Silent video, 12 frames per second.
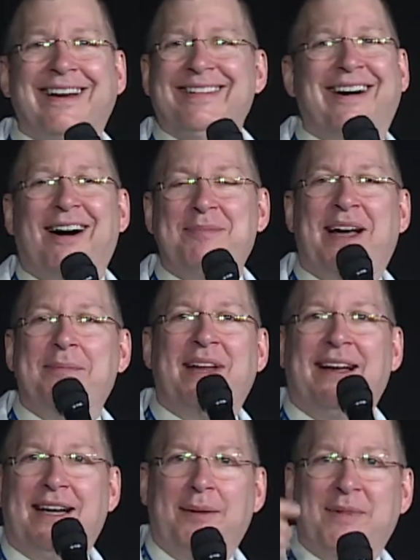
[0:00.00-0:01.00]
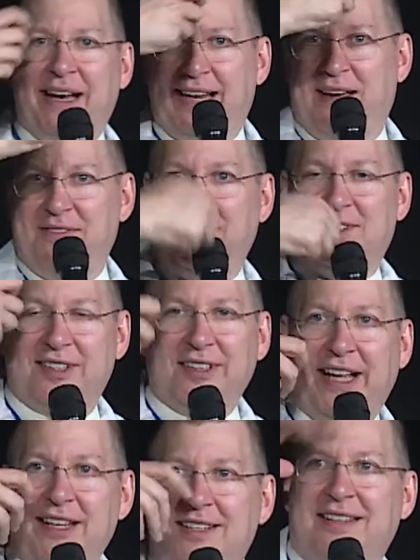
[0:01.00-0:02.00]
I'm not having the
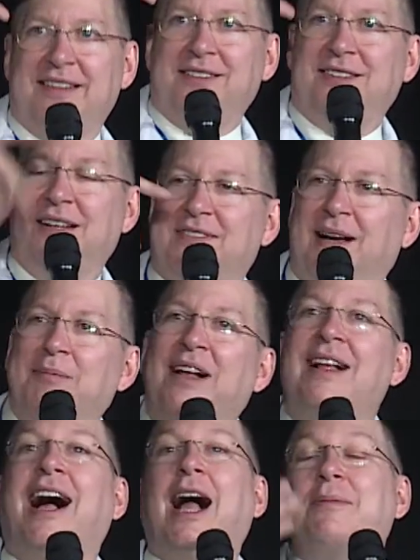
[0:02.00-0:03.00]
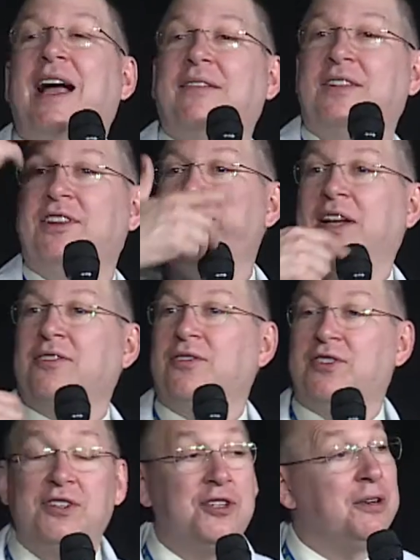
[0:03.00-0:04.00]
slice and the lift. I'm having the gentle.
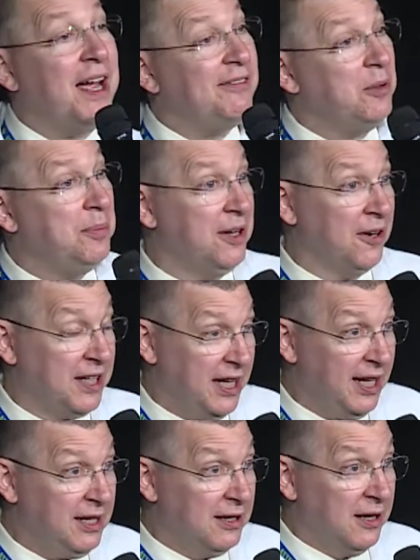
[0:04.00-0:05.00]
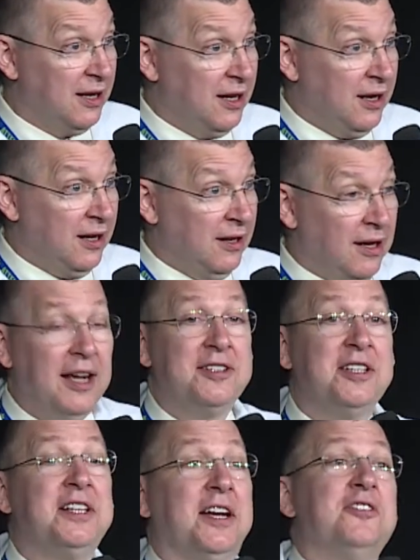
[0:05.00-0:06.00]
She said, you're having PRK? I
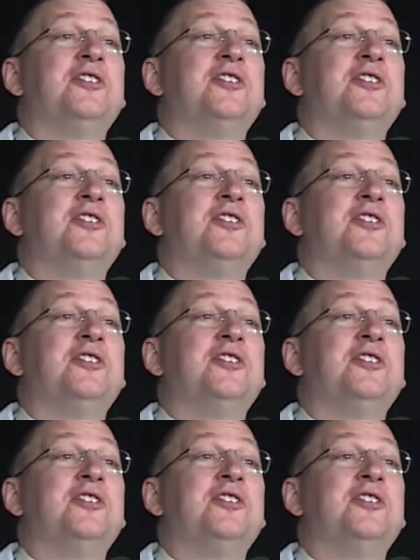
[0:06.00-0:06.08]
said, yes.